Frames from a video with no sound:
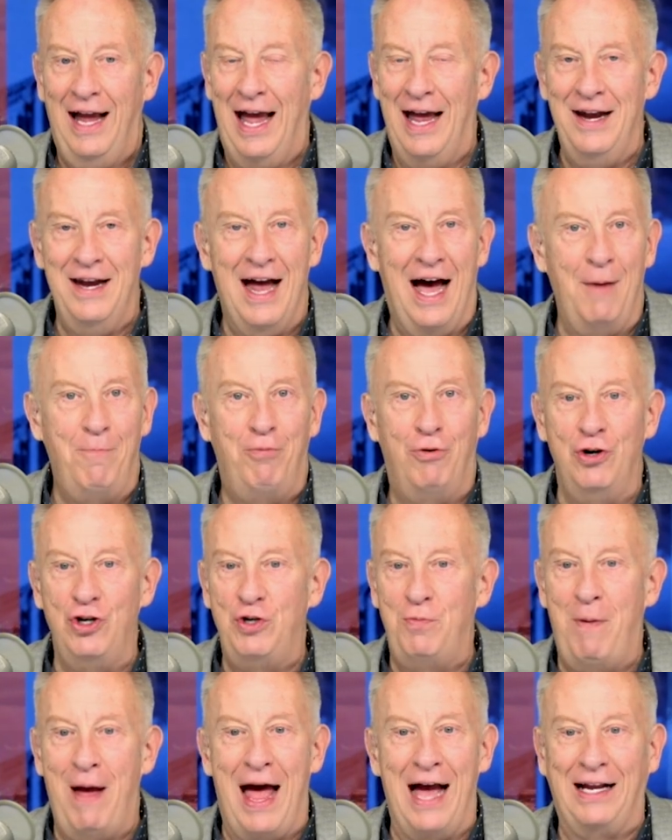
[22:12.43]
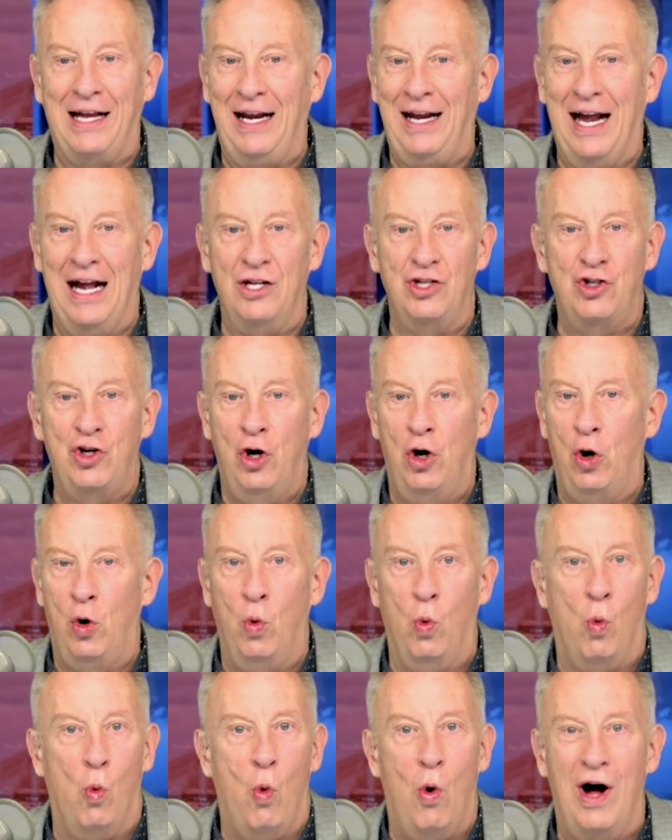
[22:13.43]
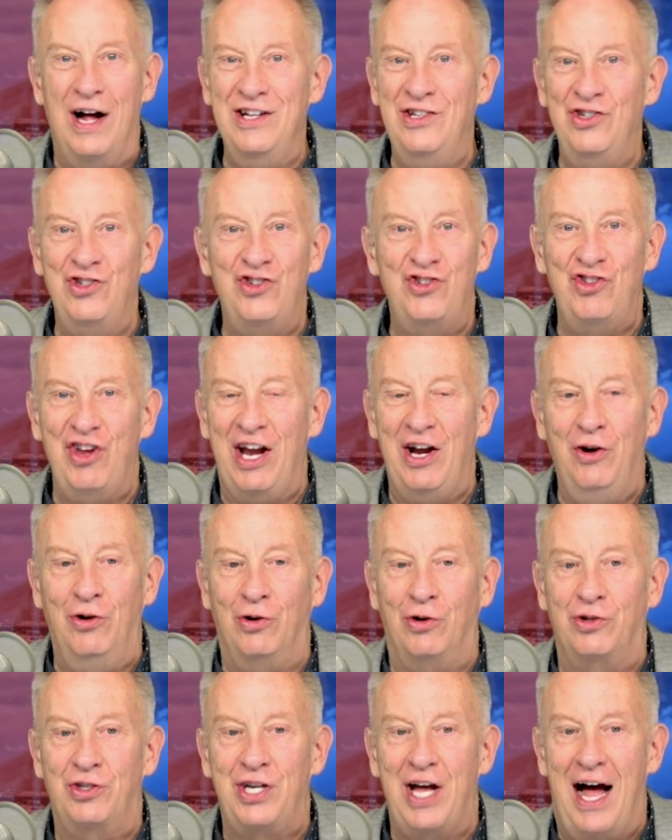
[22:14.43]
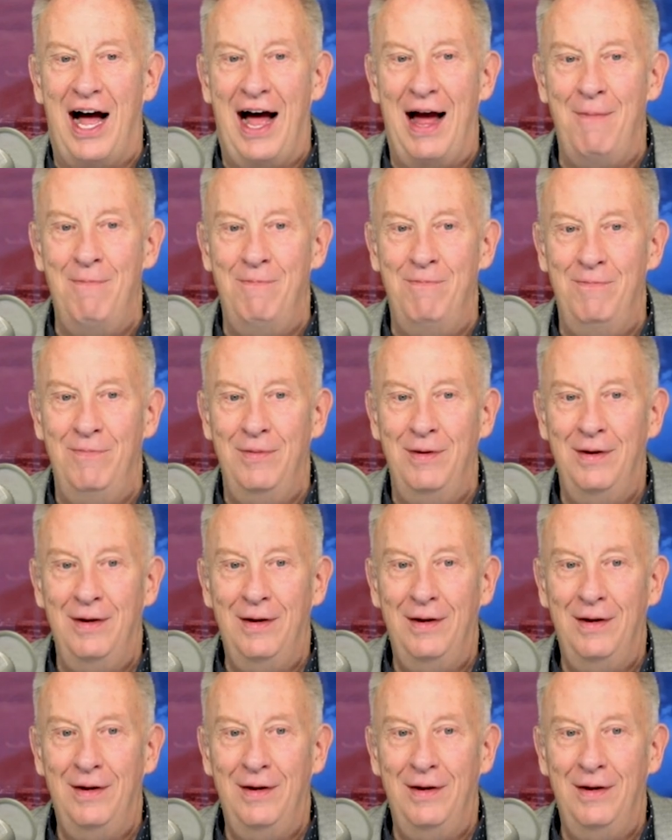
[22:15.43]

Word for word: and not push back against her one single time.